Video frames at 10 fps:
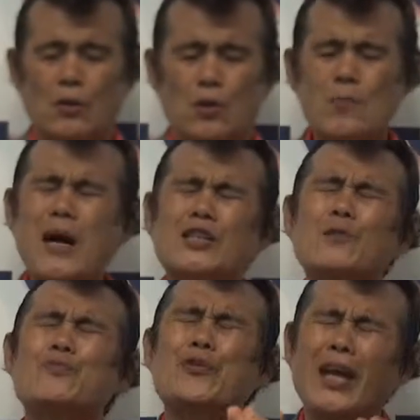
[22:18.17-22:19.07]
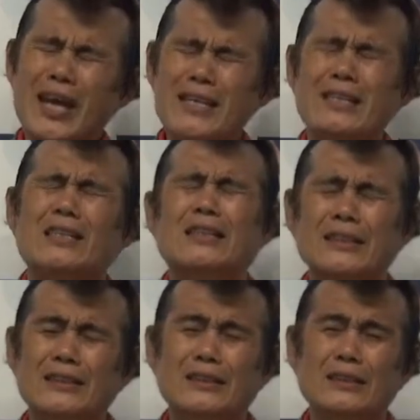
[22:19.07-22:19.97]
We must pray
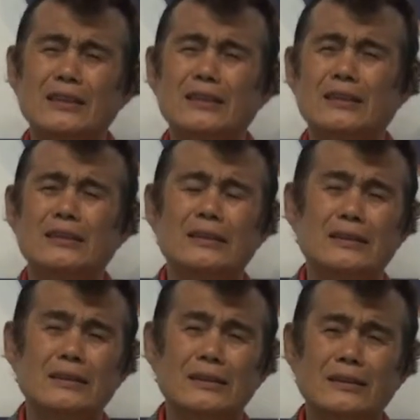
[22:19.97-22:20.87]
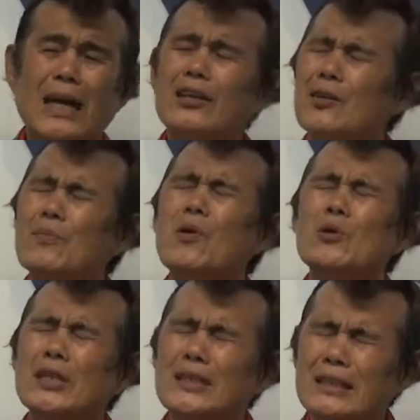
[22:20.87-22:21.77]
like
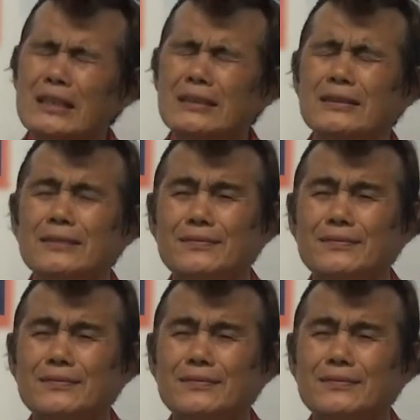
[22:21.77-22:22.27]
Moses did